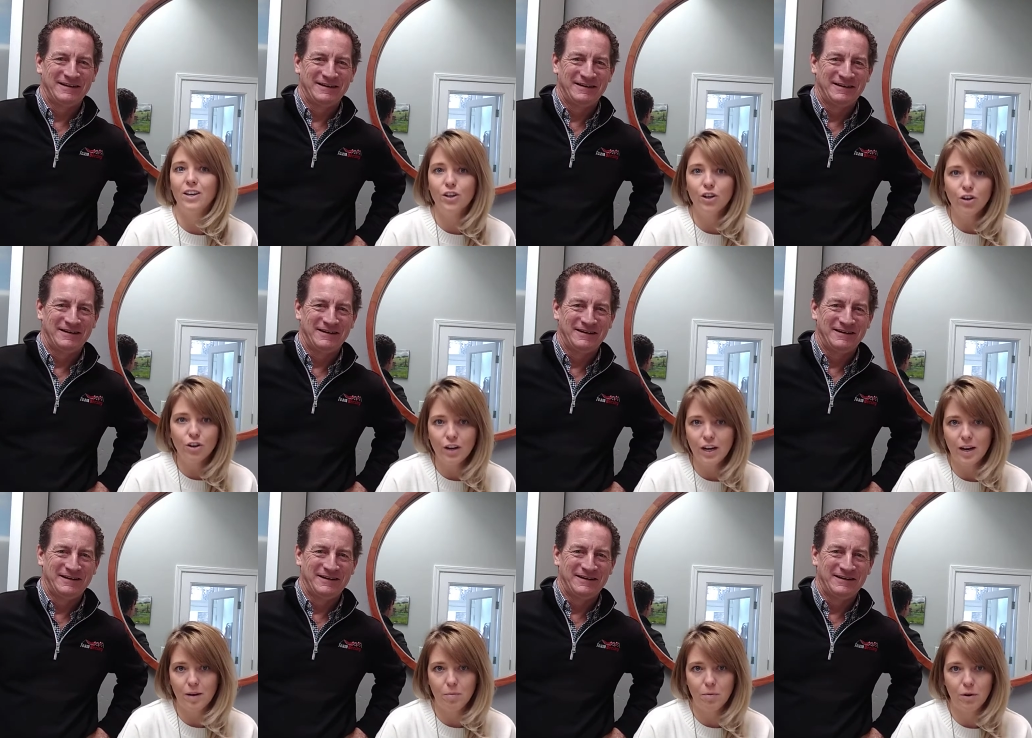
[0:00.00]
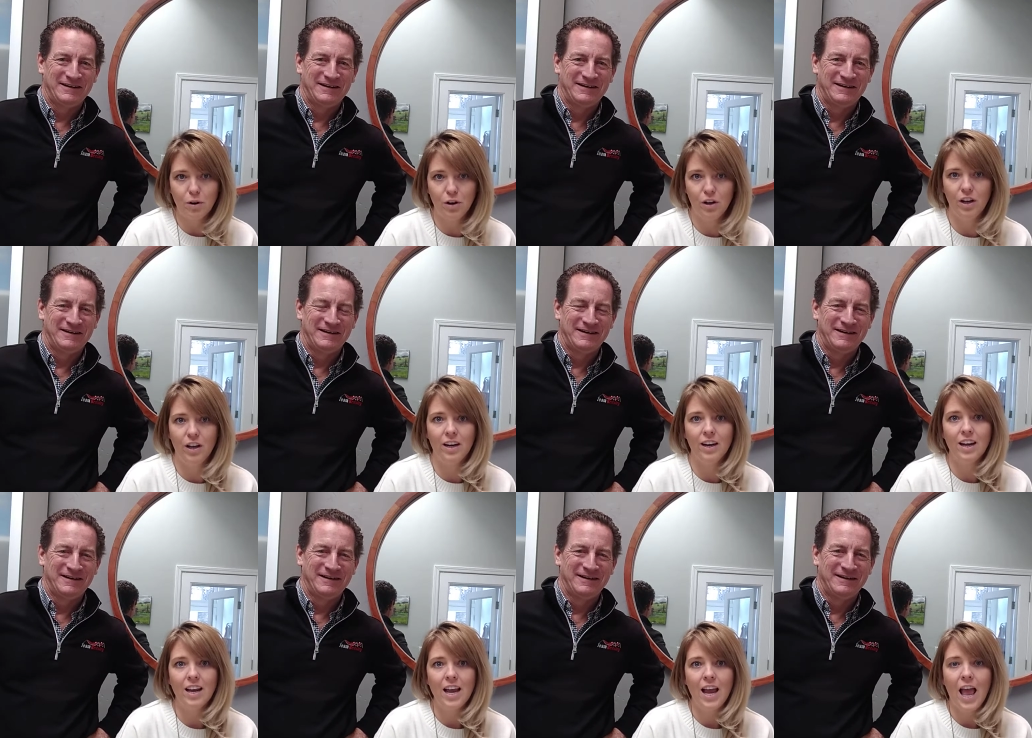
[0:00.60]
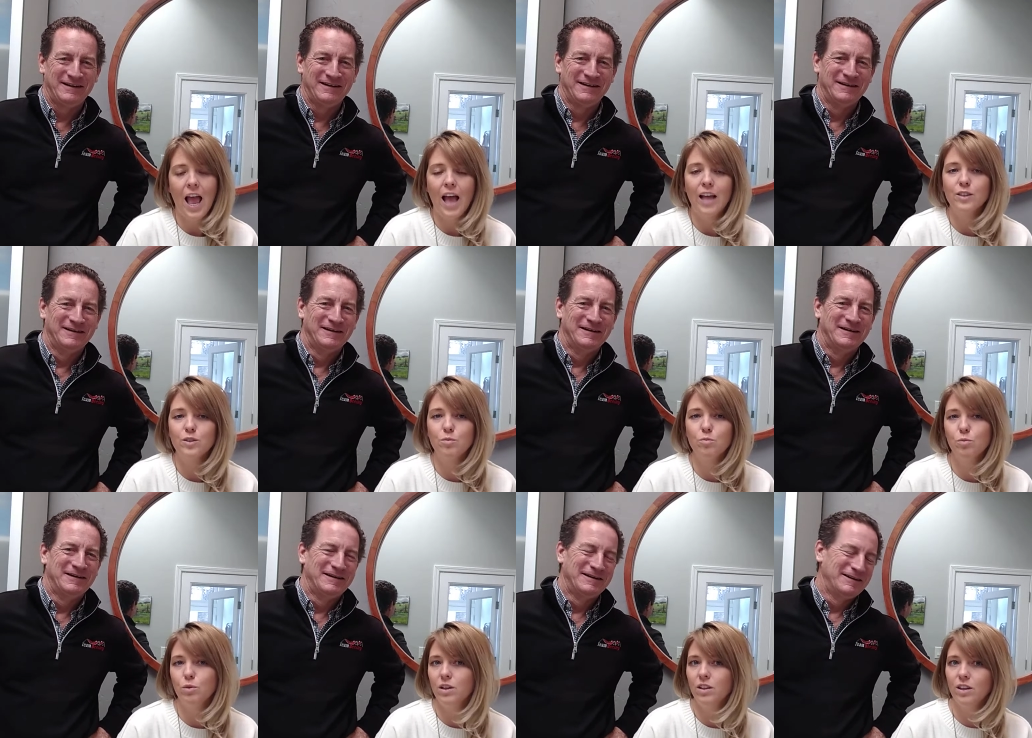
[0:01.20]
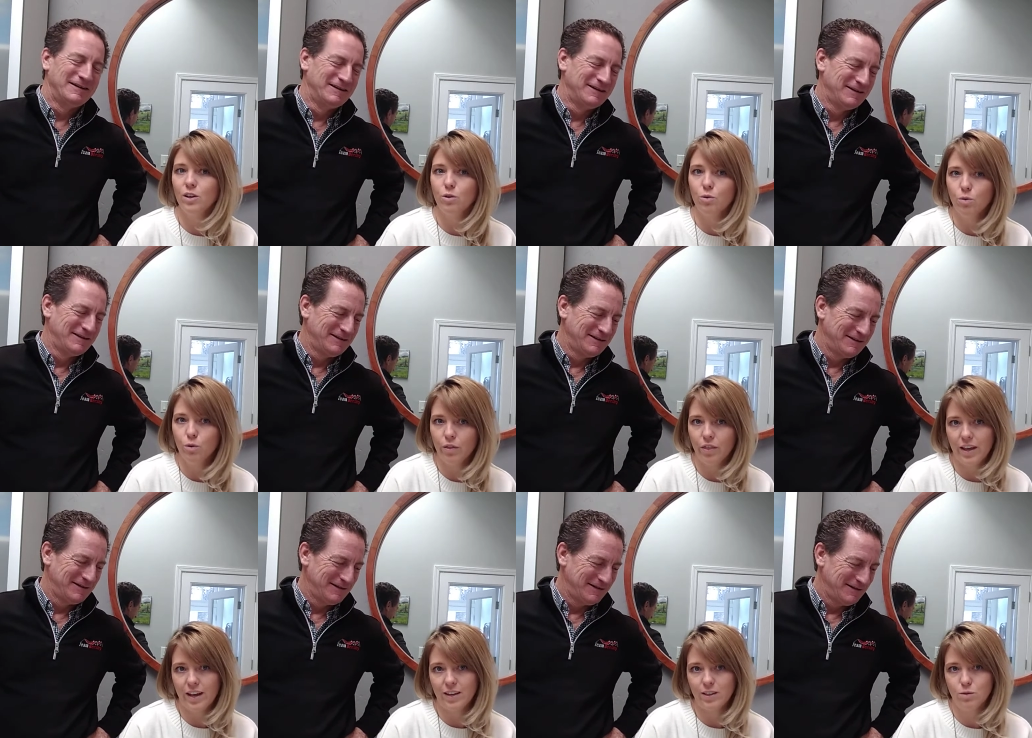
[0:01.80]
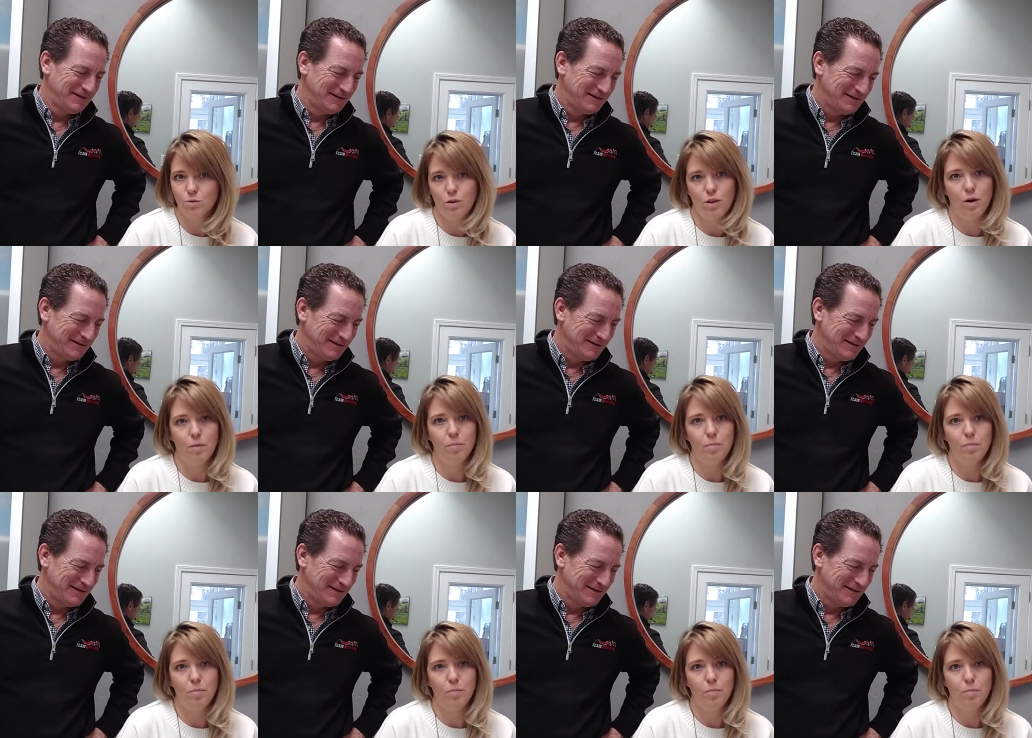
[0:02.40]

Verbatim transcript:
Speaker 1: in your neighborhood, and some really cool things with